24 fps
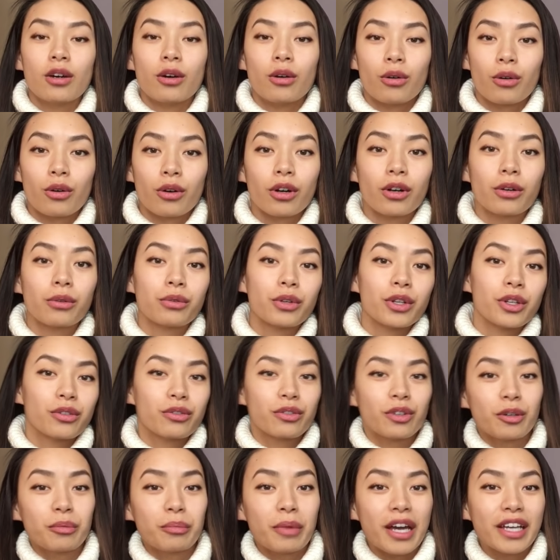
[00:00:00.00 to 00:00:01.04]
or
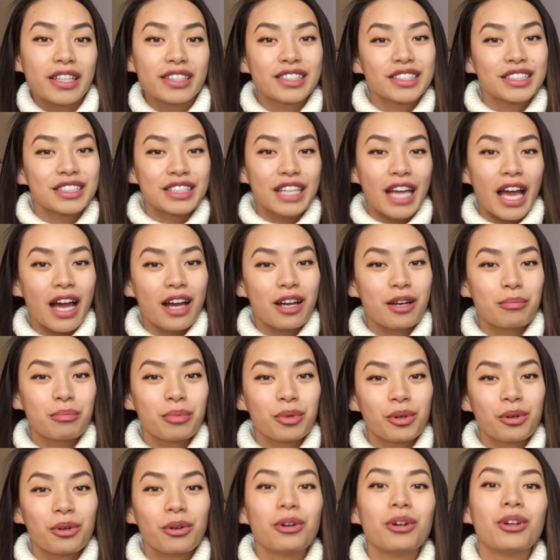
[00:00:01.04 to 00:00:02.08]
refill my snack
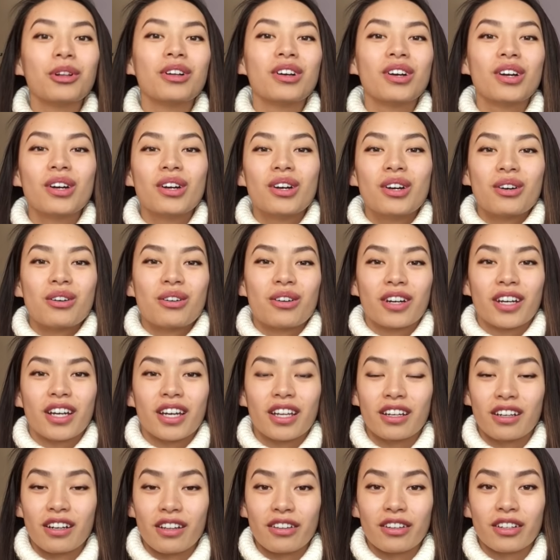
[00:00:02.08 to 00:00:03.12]
bowl, or get
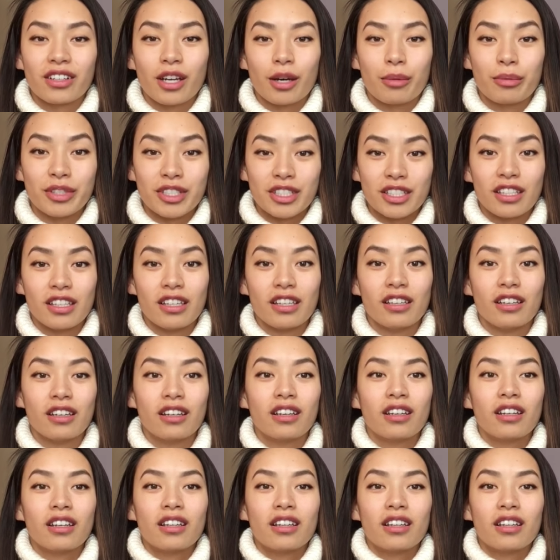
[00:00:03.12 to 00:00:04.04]
another cup of tea.